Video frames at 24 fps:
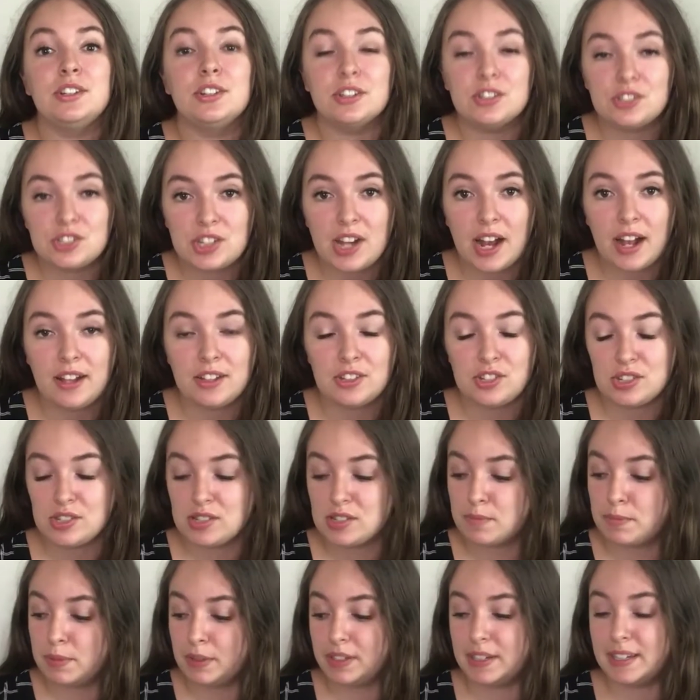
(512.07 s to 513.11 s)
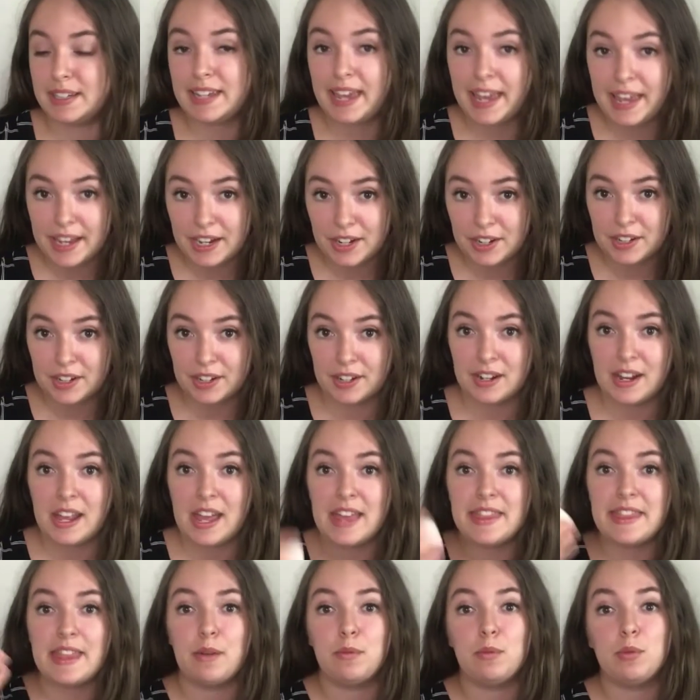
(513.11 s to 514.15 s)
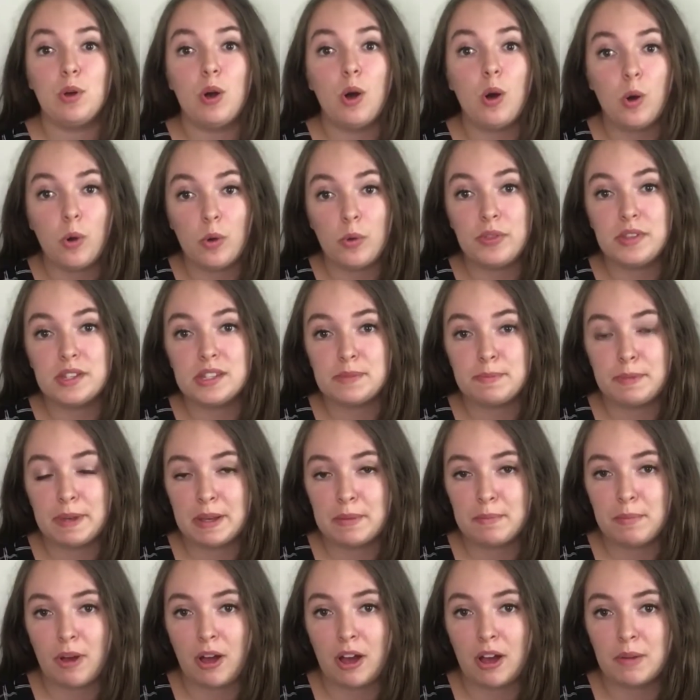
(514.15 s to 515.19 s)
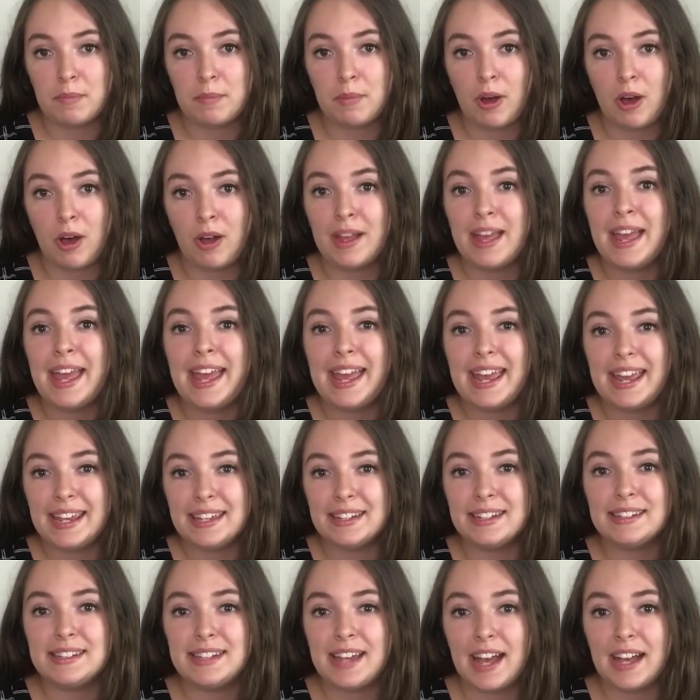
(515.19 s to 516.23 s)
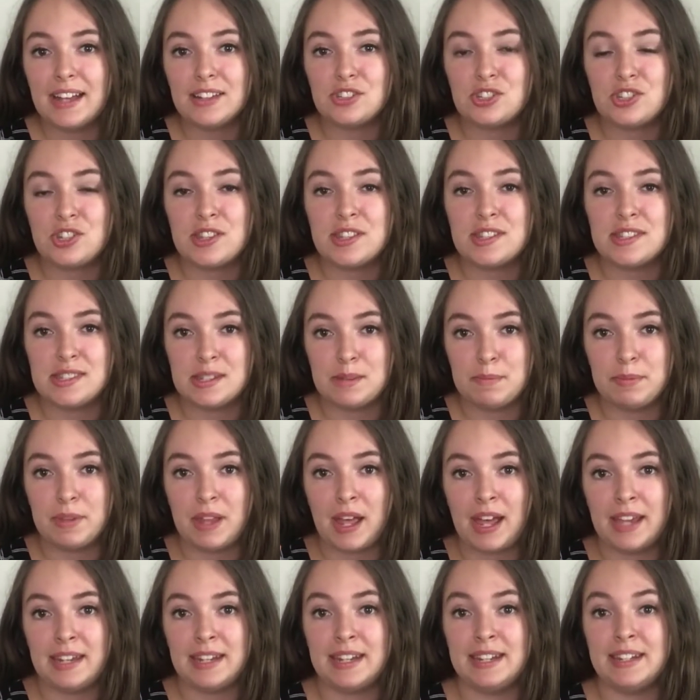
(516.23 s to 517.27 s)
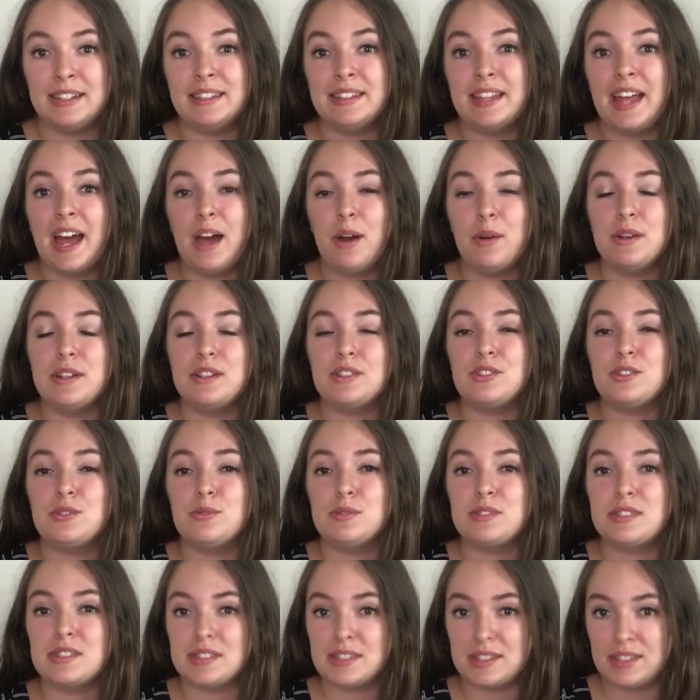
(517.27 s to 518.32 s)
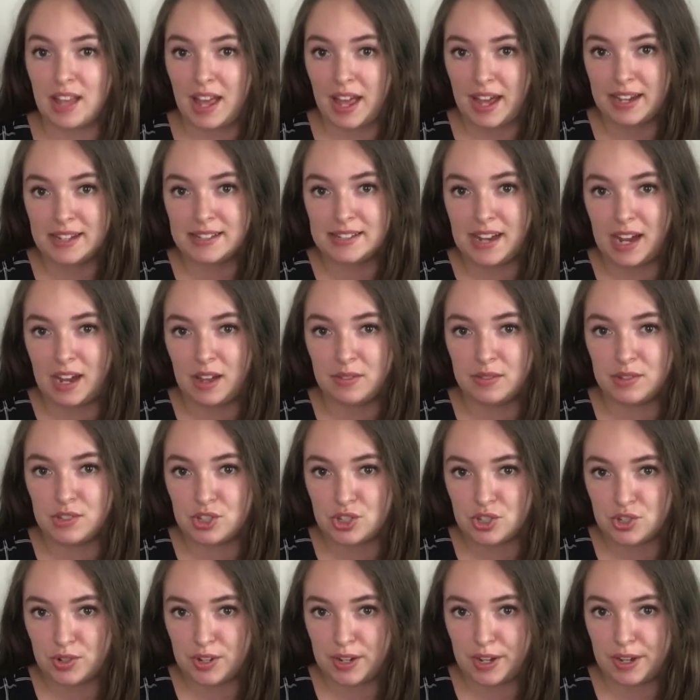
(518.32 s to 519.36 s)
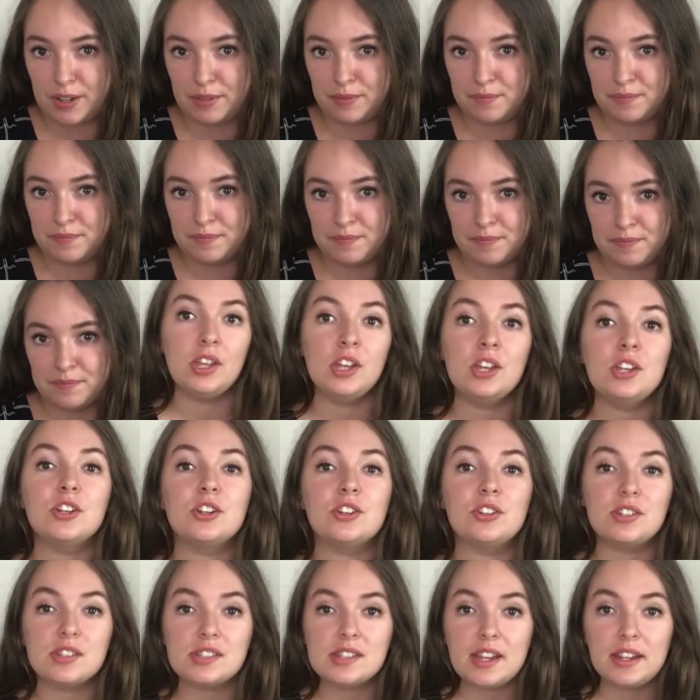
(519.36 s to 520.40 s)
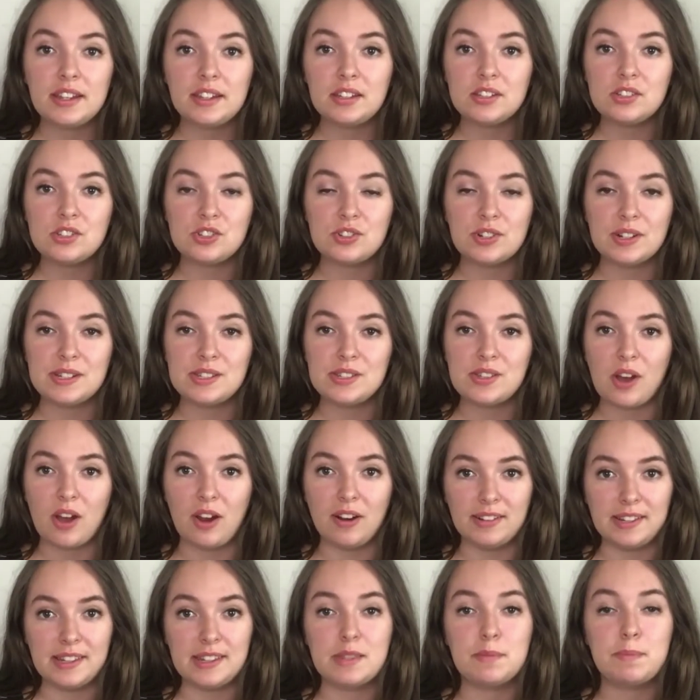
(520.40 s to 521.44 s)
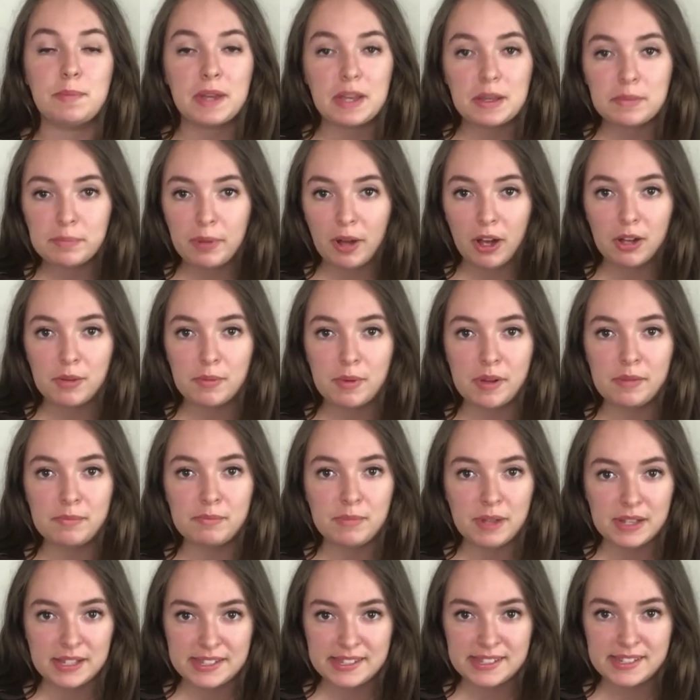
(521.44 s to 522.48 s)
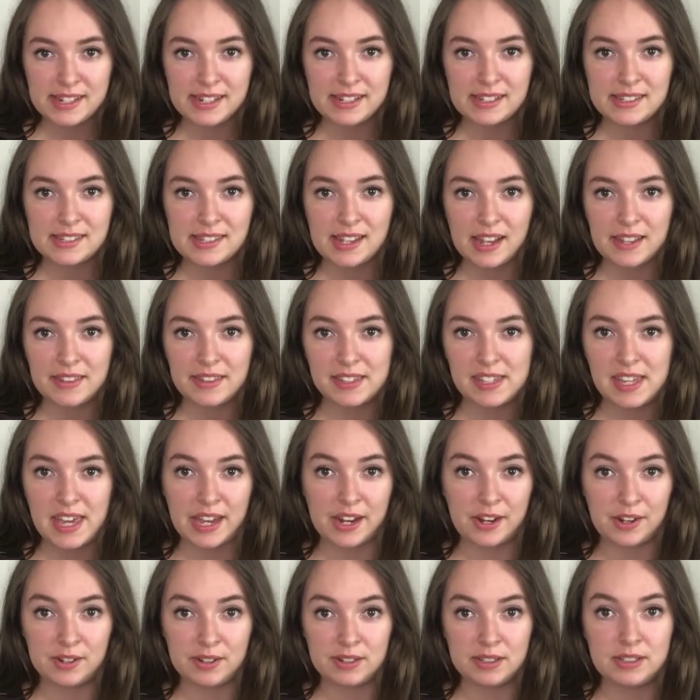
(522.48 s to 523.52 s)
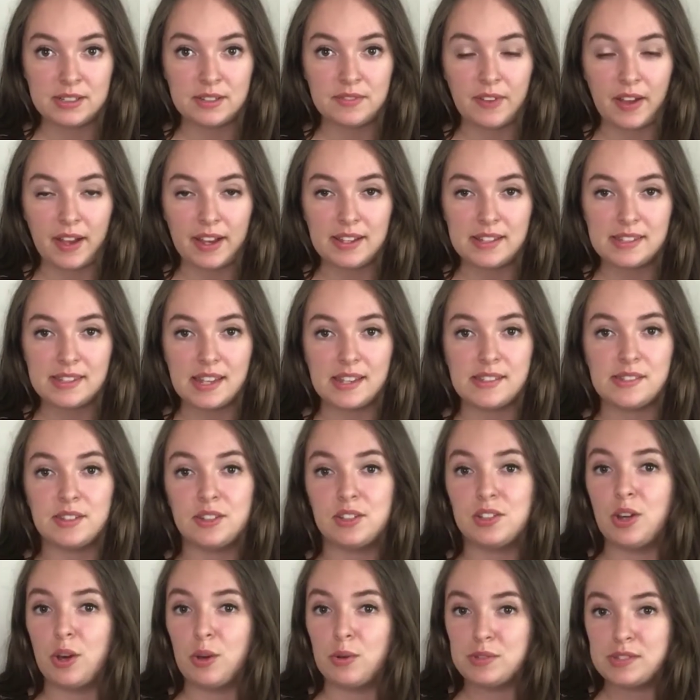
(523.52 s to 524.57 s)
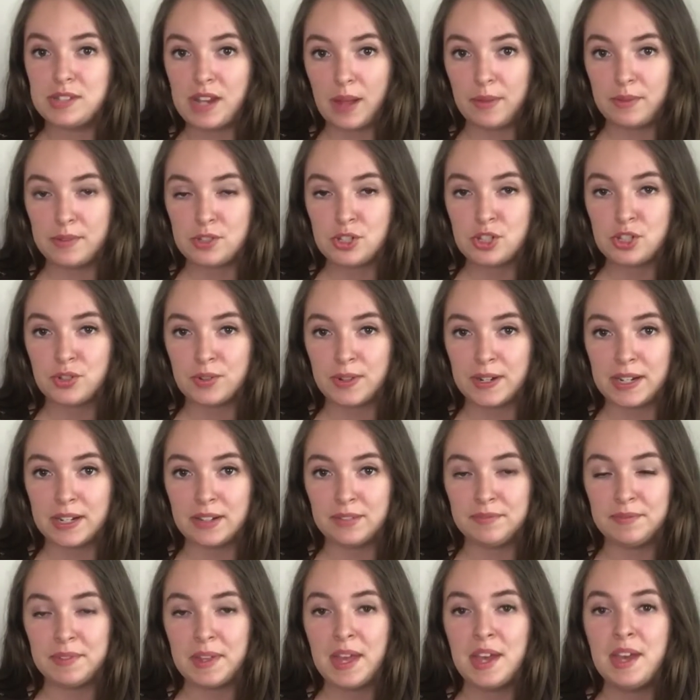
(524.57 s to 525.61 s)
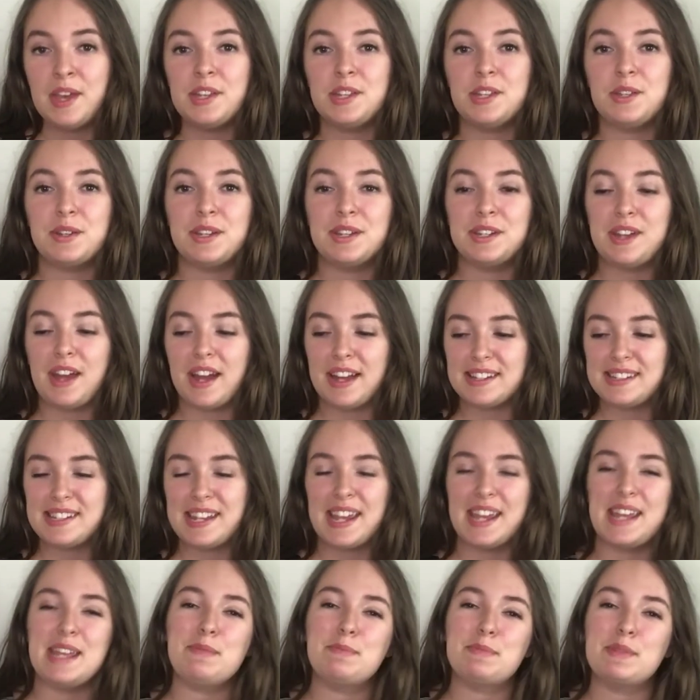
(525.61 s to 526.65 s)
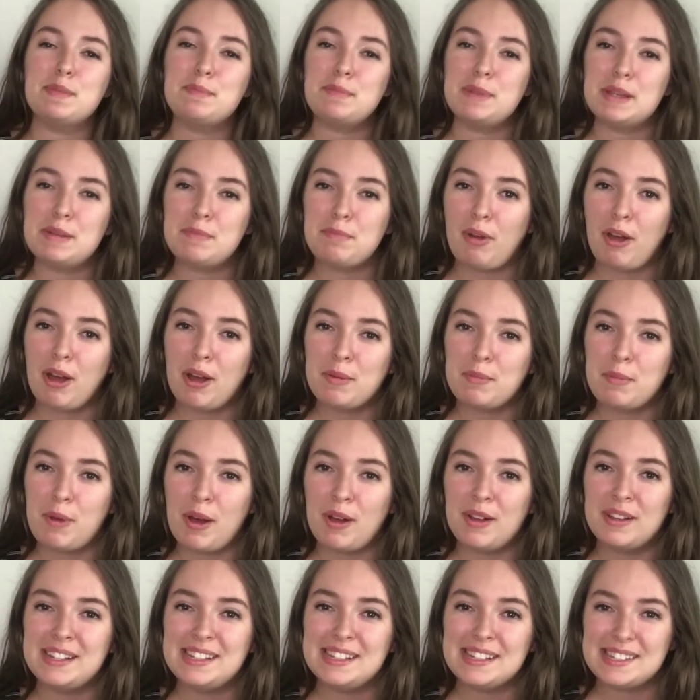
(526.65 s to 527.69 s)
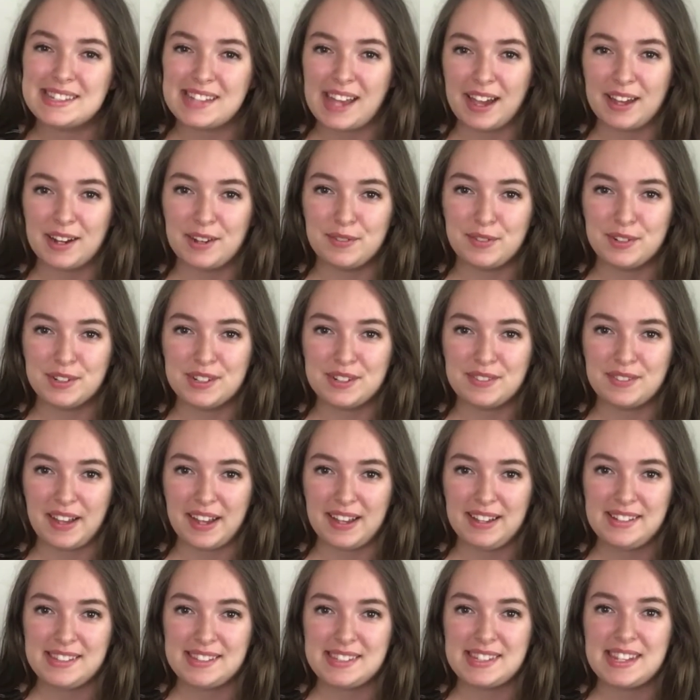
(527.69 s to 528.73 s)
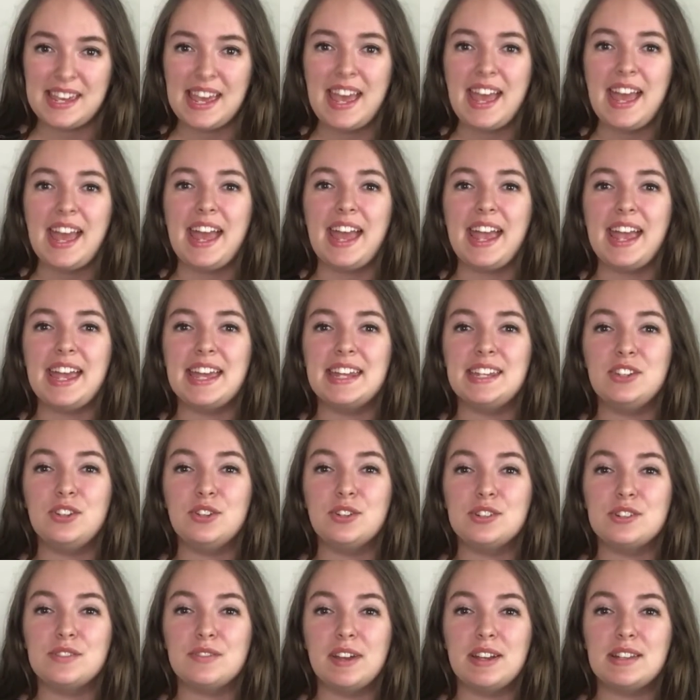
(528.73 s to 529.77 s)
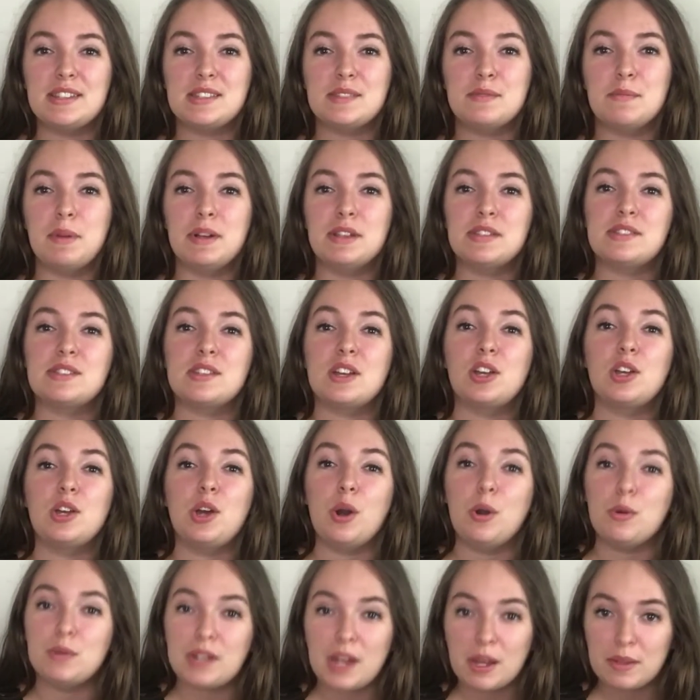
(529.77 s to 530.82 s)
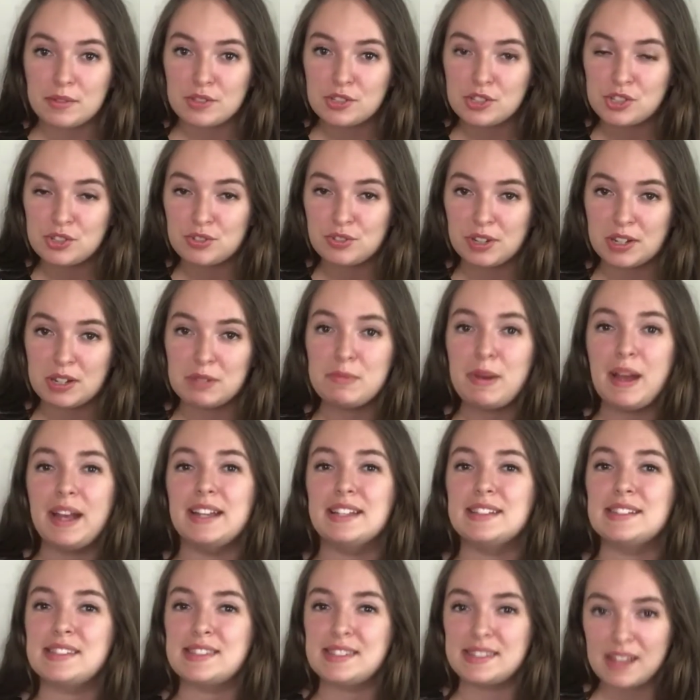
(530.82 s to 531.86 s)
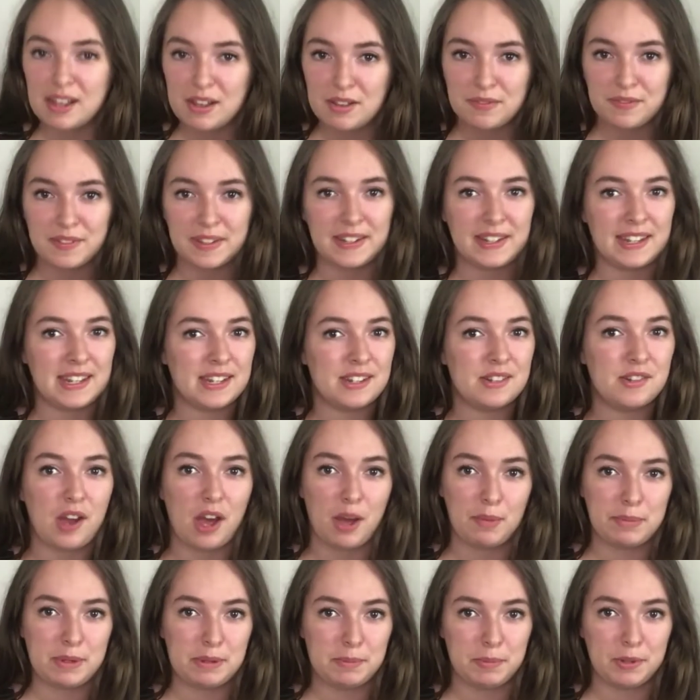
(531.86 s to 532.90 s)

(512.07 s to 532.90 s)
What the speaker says: your challenge is to build a carrier that will hold this ping pong ball and attach to the zip line and allow it to slide down the string. Your design constraints are that the ping pong ball must stay inside the carrying device as it goes down the string. You cannot tape the ping pong ball inside of your device, and your device must go down the string by itself and cannot be